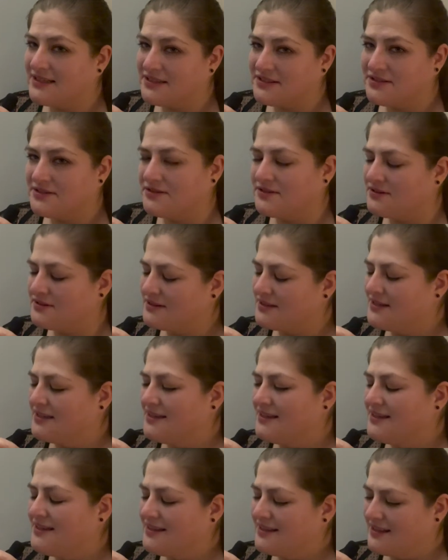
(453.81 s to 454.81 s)
So
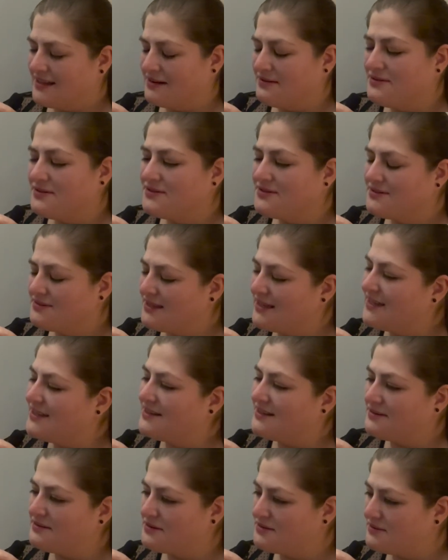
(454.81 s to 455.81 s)
that was, yeah,
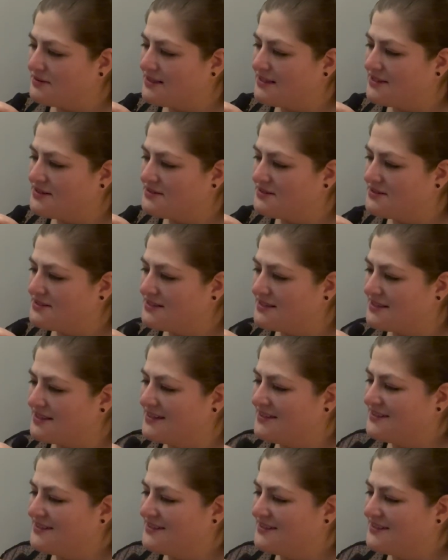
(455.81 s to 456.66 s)
that was really interesting.